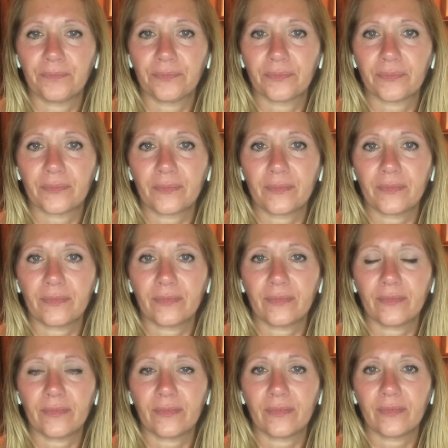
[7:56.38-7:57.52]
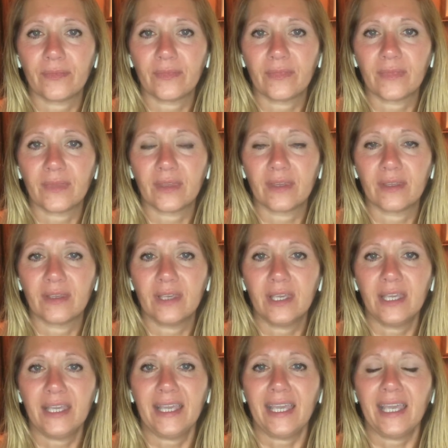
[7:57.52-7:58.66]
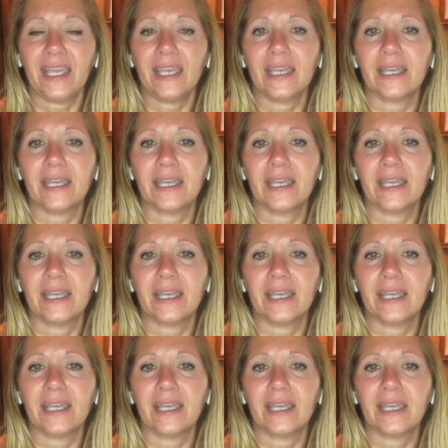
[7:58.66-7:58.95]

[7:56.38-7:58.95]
[no speech]